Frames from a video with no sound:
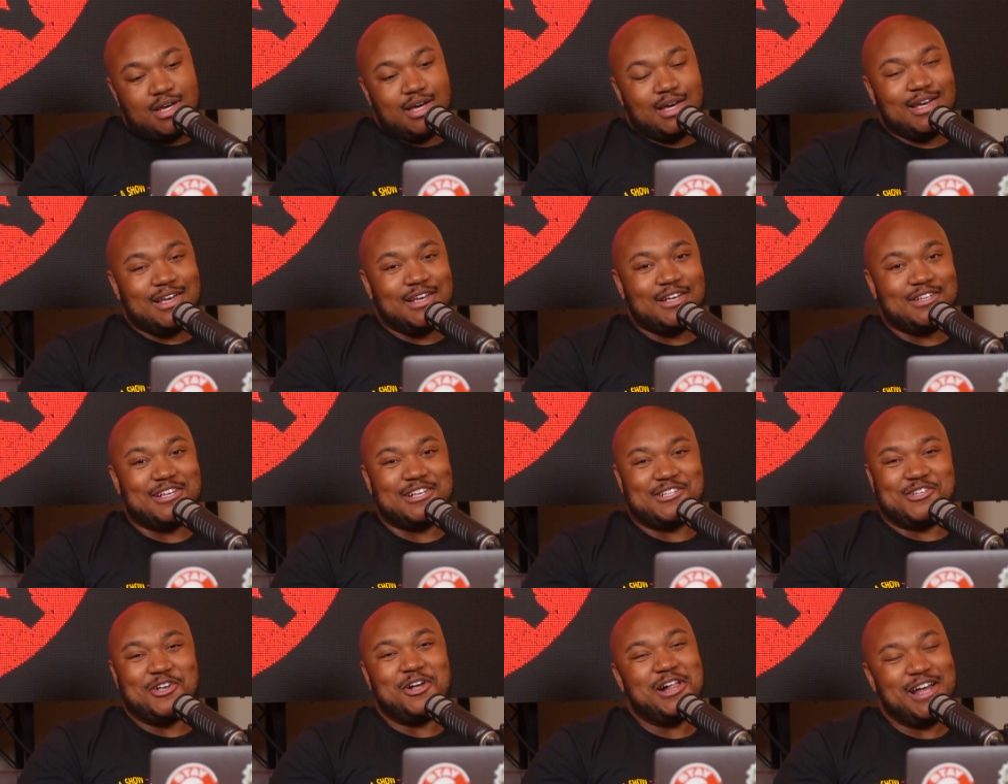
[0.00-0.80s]

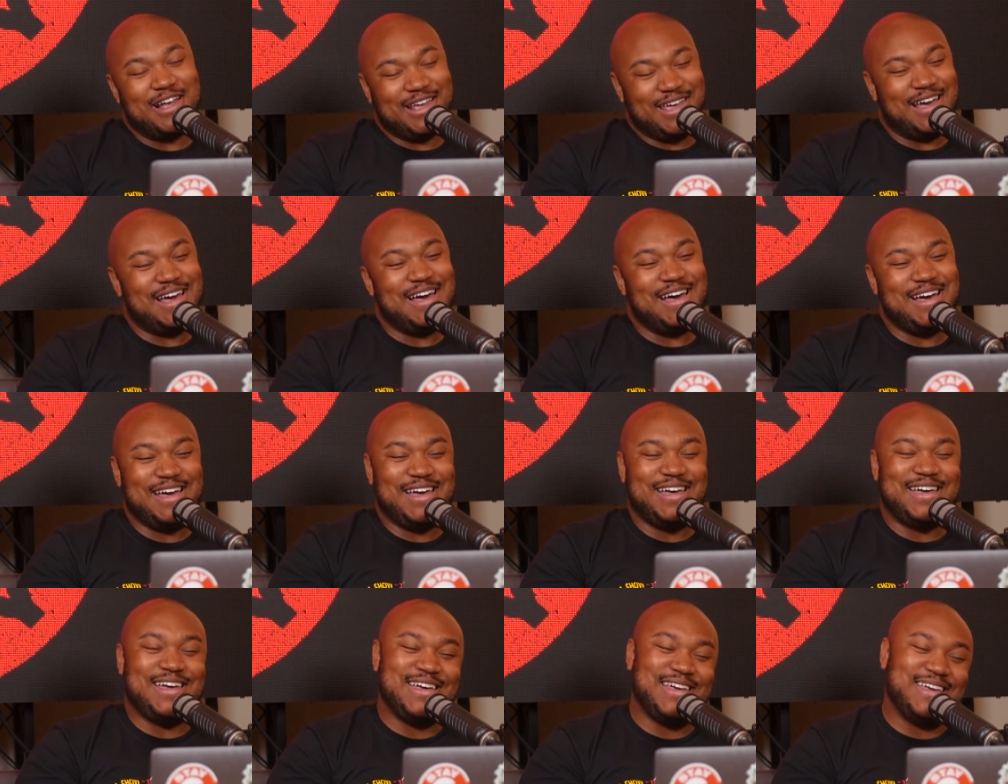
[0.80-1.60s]
That's all I
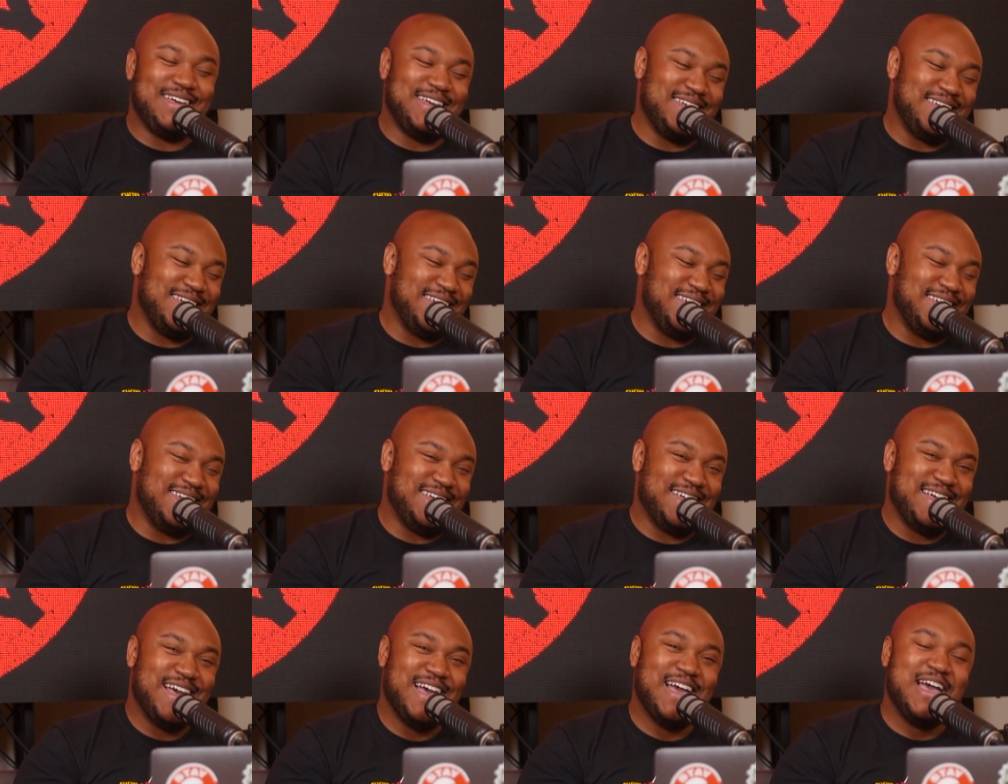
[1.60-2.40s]
got. I
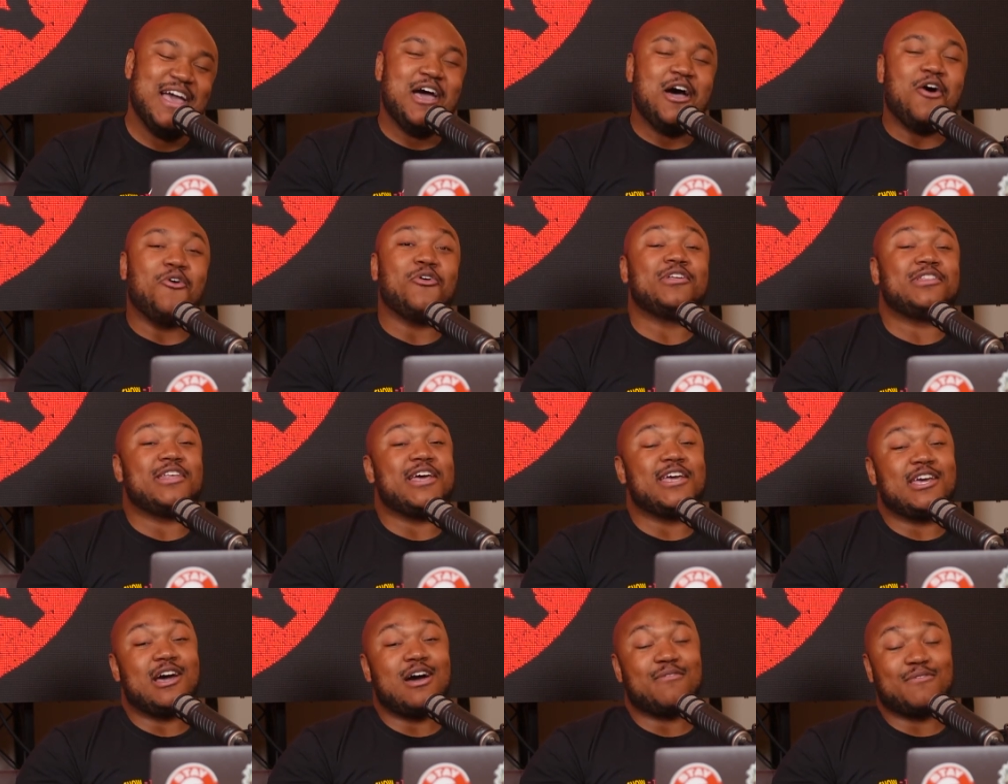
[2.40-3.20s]

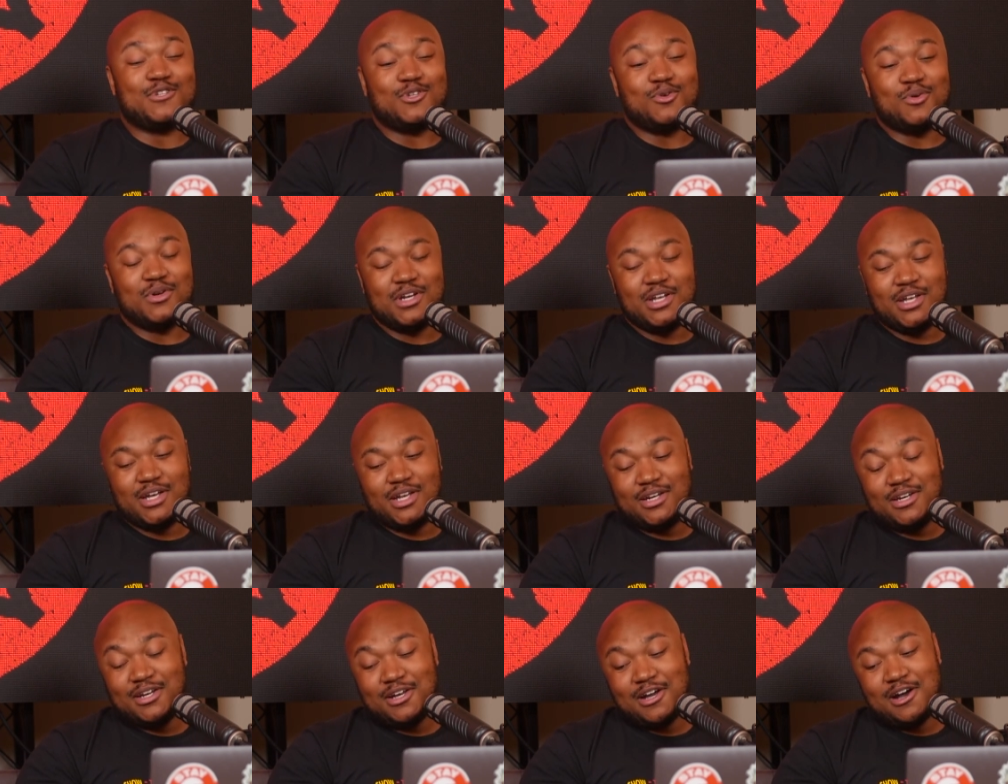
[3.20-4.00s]
want to thank y'all for tuning
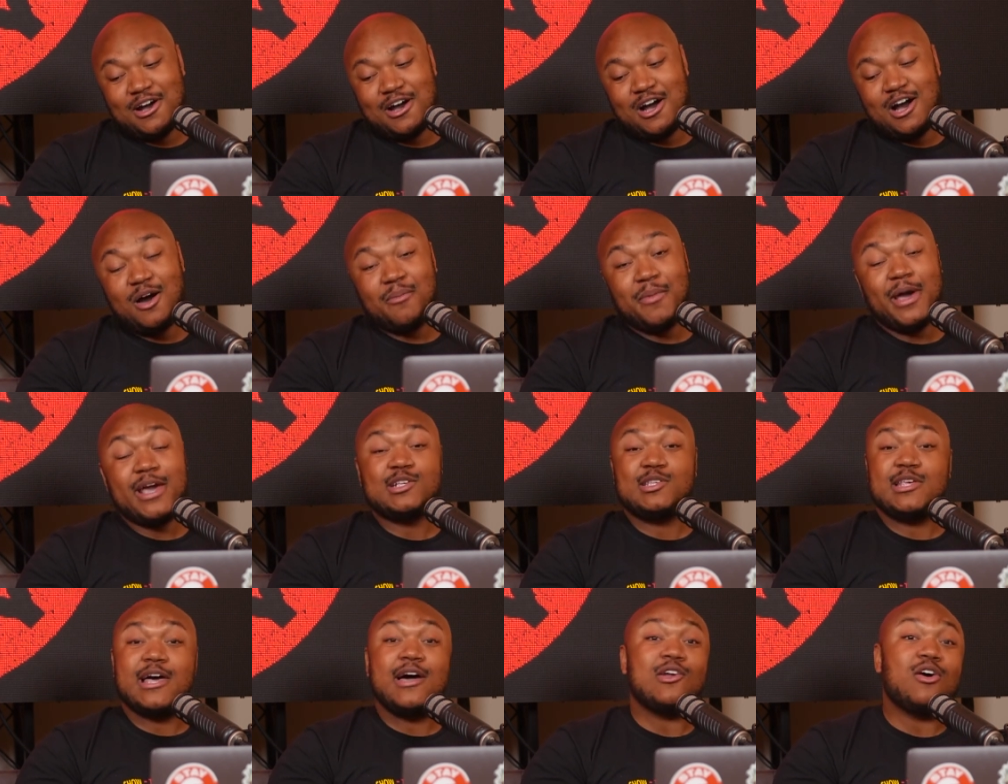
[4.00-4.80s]
in.
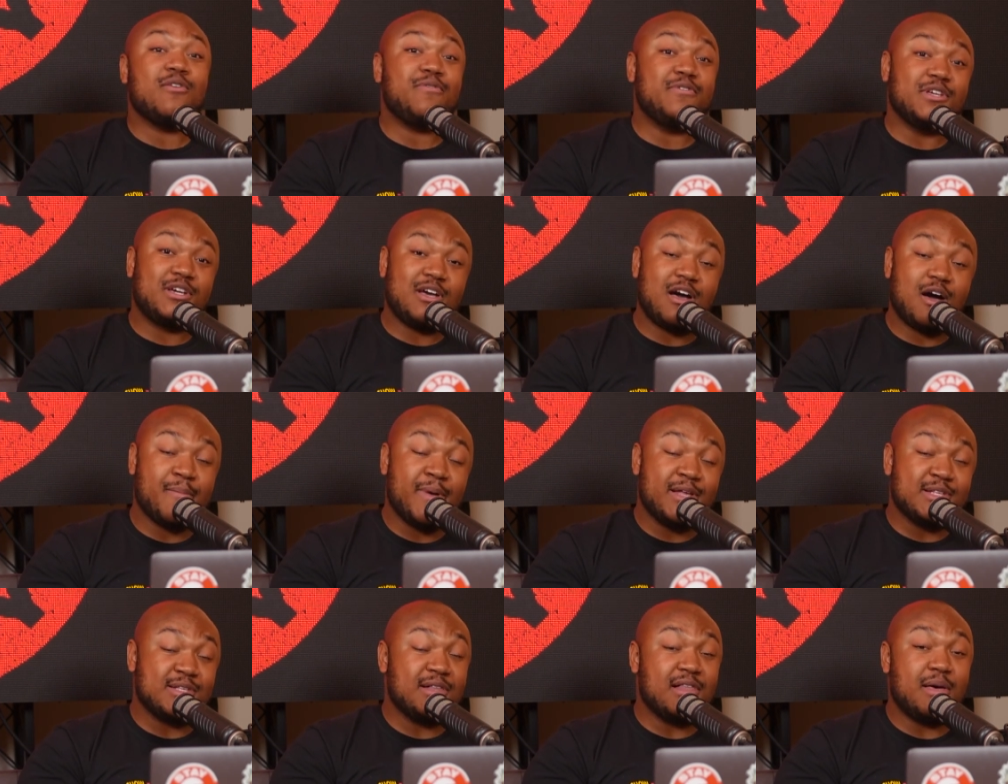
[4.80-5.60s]
Hey, sound off in the
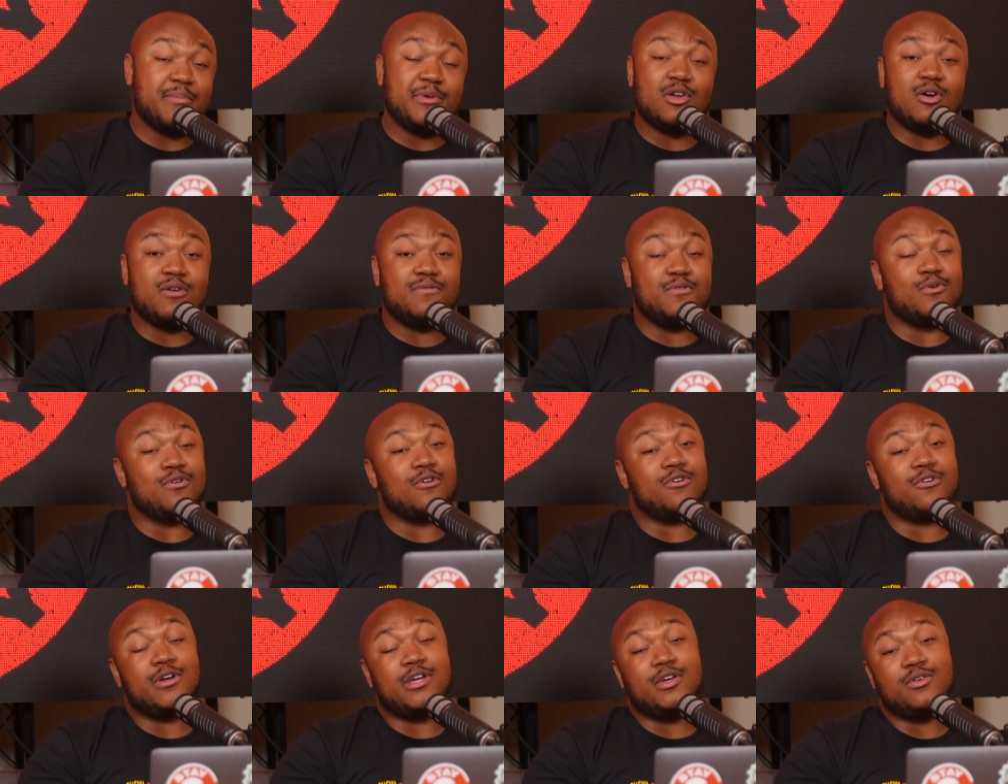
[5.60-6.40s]
comments. Let me know if
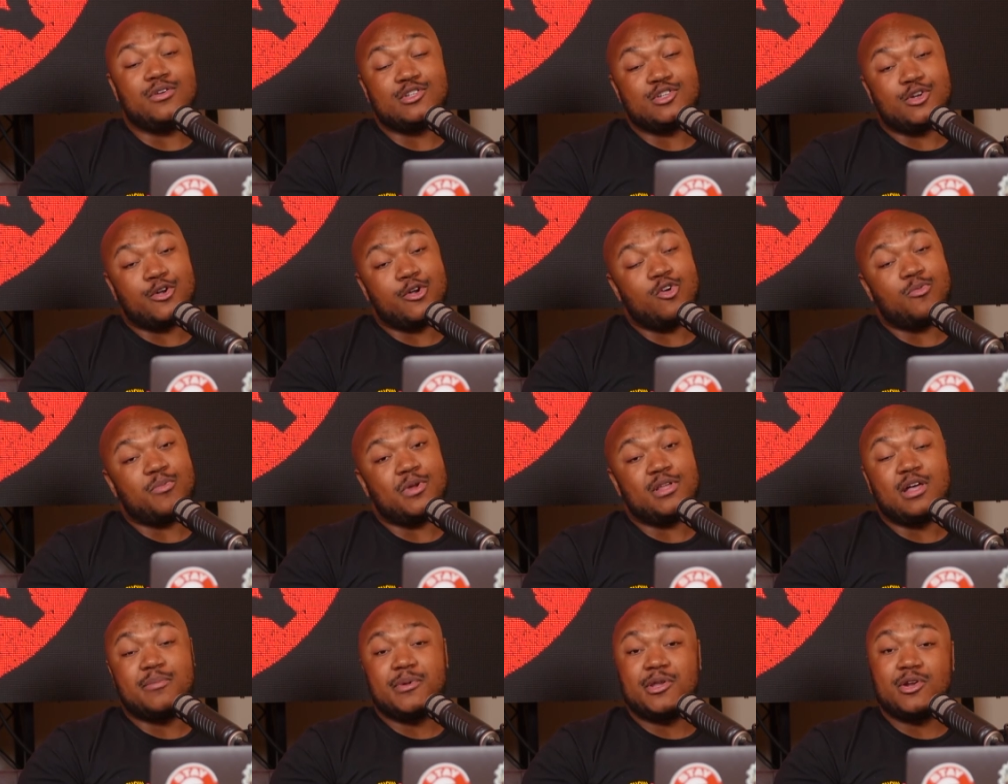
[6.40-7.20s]
you agree, you disagree
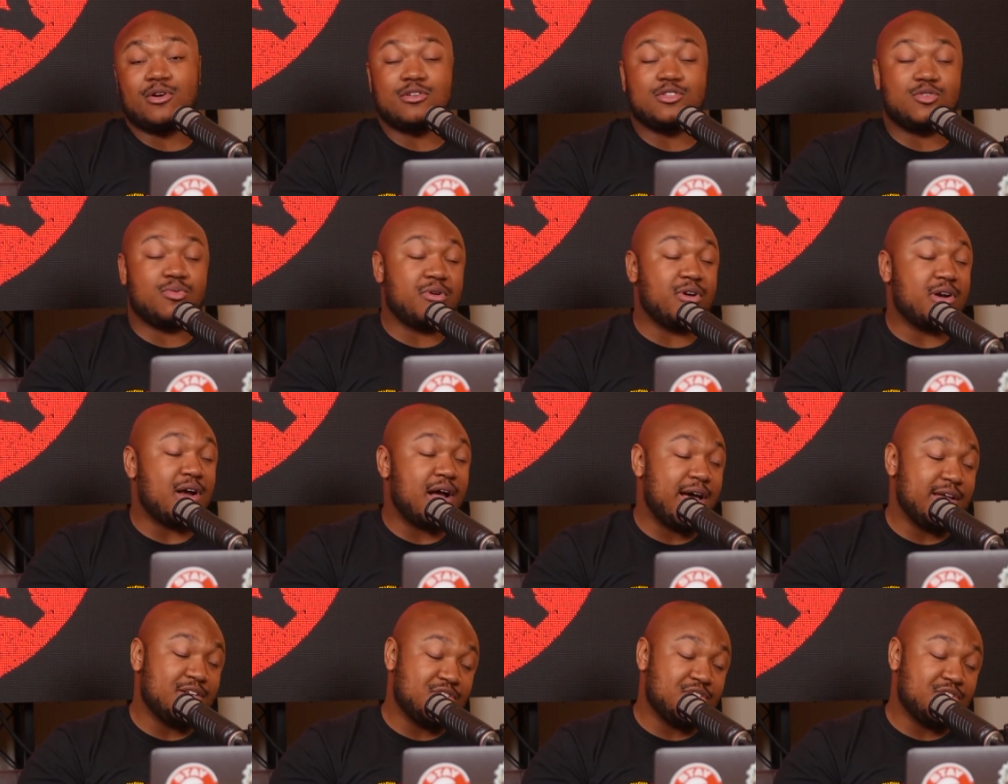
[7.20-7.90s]
with me. Let me know on Twitter,